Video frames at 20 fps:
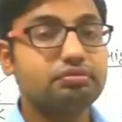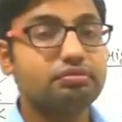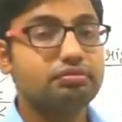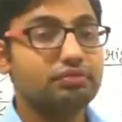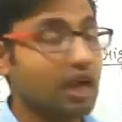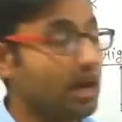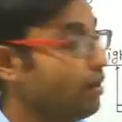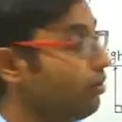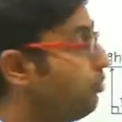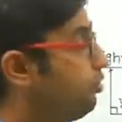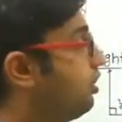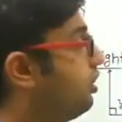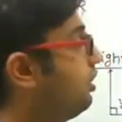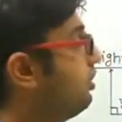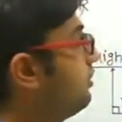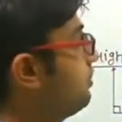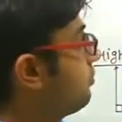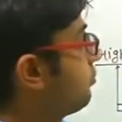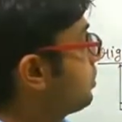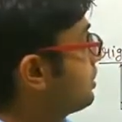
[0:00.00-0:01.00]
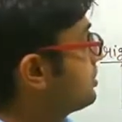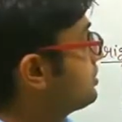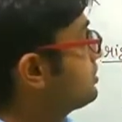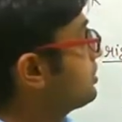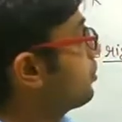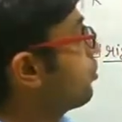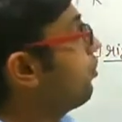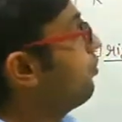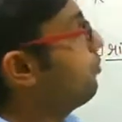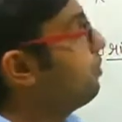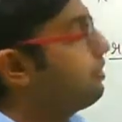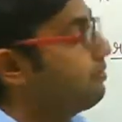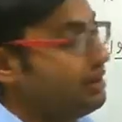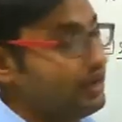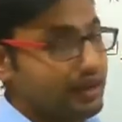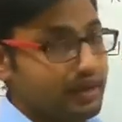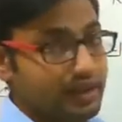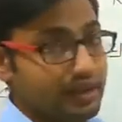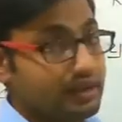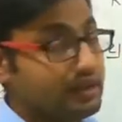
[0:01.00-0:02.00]
Now, what is the
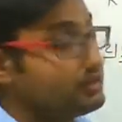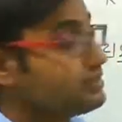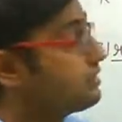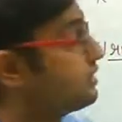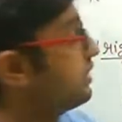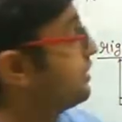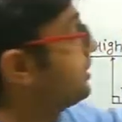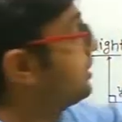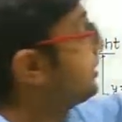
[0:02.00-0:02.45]
complementary angle? See